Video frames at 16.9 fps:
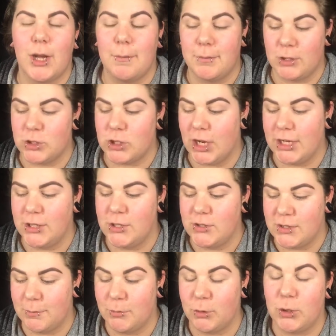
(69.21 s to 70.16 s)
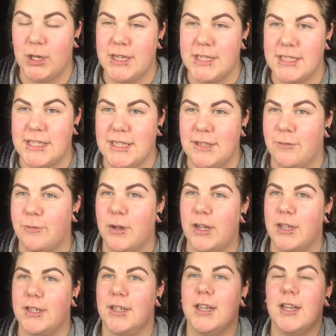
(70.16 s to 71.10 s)
I'm gonna try to do something crazy and
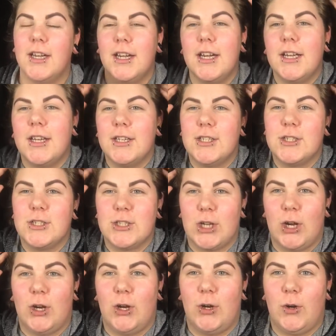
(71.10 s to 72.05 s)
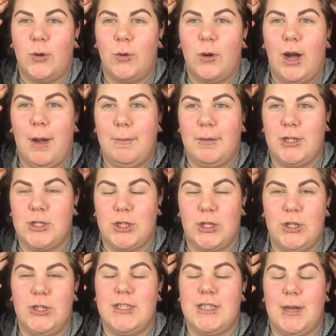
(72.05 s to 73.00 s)
fun, so I'm gonna show
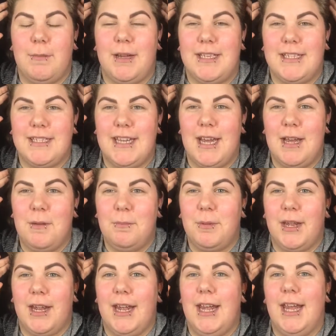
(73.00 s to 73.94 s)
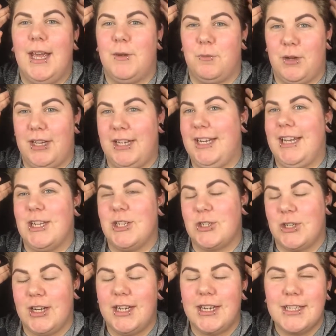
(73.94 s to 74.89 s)
you step by step and we're gonna get
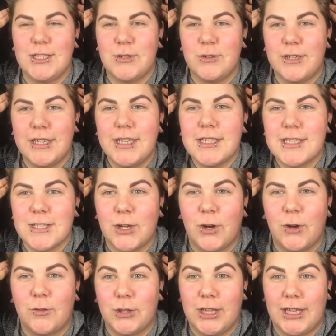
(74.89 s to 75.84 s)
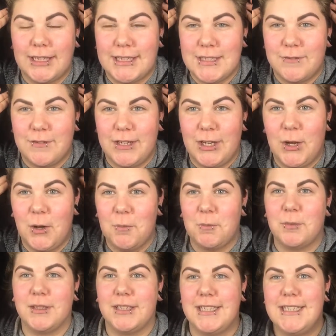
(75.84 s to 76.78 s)
straight into it. So if you like this video,
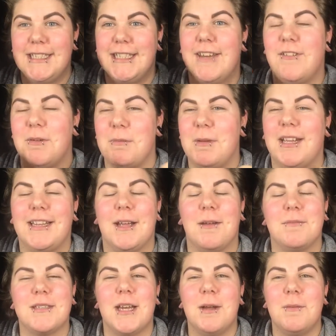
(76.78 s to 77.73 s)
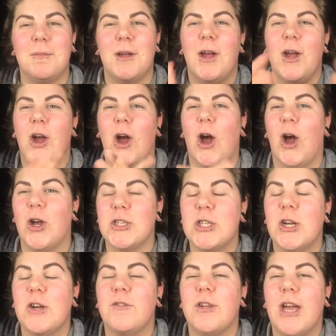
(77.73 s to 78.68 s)
please give it a big thumbs up.
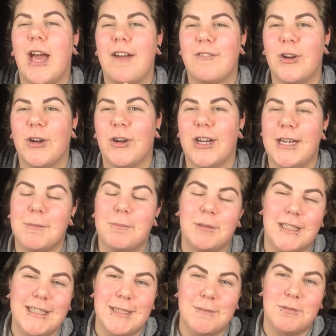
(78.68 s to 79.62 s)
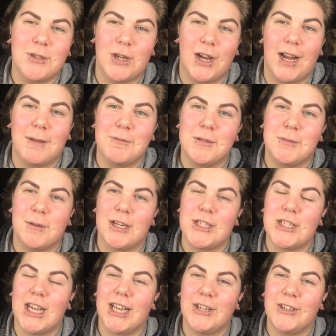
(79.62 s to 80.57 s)
Also, if you haven't already, please subscribe to my
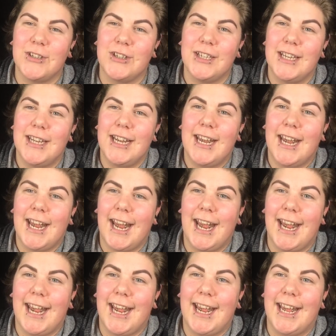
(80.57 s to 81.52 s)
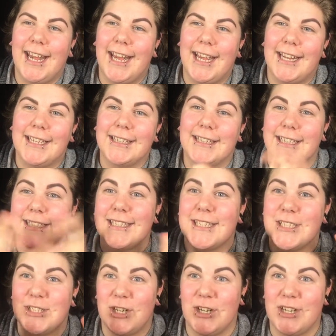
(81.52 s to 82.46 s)
channel, and let's
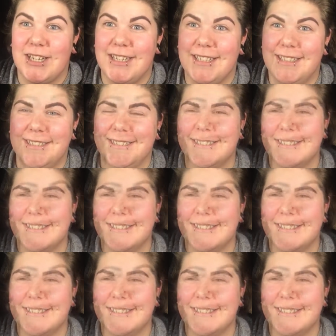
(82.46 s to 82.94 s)
get started.